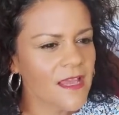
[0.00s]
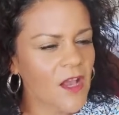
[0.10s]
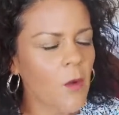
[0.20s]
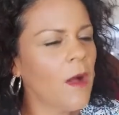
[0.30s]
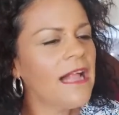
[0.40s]

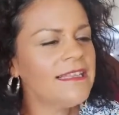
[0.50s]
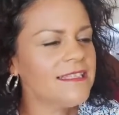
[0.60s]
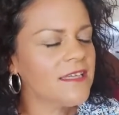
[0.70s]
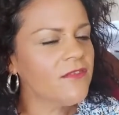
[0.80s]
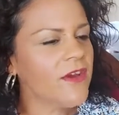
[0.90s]

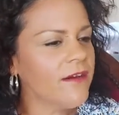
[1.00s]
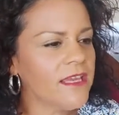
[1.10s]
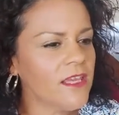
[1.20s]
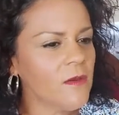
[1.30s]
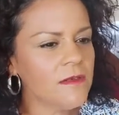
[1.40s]
Koalas are very
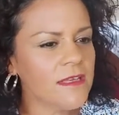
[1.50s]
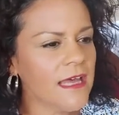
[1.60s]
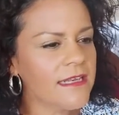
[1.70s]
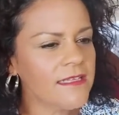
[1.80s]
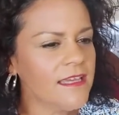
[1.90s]
cute and
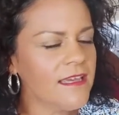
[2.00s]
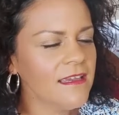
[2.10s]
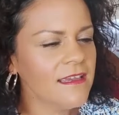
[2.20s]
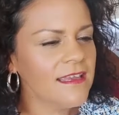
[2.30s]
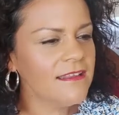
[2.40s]

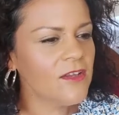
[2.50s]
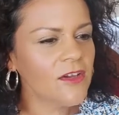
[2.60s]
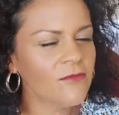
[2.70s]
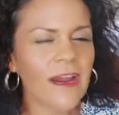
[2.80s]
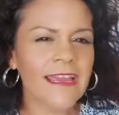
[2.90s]
cuddly and
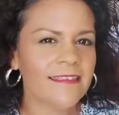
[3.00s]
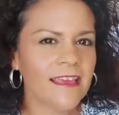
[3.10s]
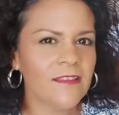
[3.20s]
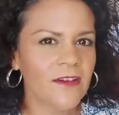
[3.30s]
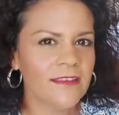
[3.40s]
look right.
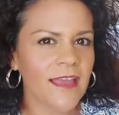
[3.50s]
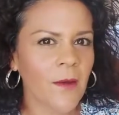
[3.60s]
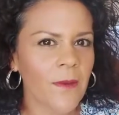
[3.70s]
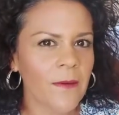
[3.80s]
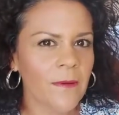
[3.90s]
They look
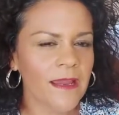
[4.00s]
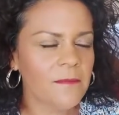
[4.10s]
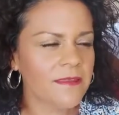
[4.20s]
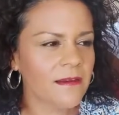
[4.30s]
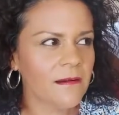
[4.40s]
that way, right?
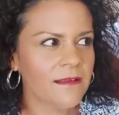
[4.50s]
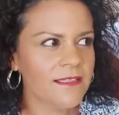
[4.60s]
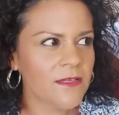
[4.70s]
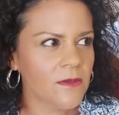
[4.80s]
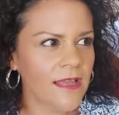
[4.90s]
But they're
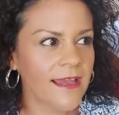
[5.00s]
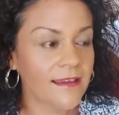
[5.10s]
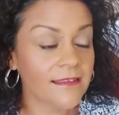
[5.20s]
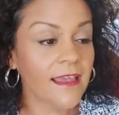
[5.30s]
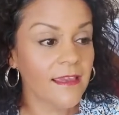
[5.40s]
also
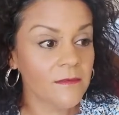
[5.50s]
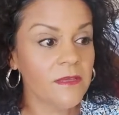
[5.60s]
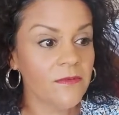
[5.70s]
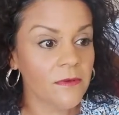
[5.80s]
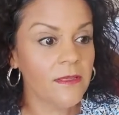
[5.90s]
like, they can
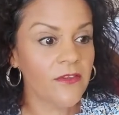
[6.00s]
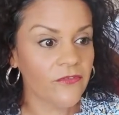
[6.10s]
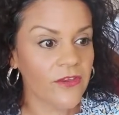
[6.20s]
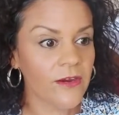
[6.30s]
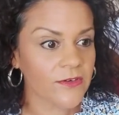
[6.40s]
be really
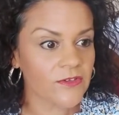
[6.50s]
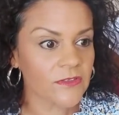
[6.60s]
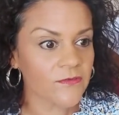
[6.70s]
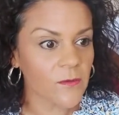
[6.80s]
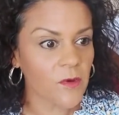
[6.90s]

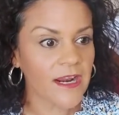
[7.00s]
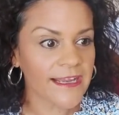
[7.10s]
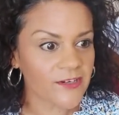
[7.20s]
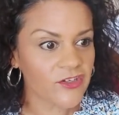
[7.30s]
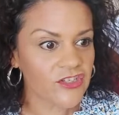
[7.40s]
fierce from what
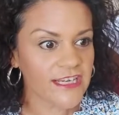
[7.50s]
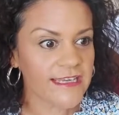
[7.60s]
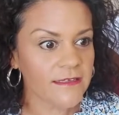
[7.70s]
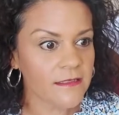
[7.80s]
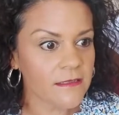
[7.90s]
I
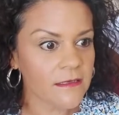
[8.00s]
understand.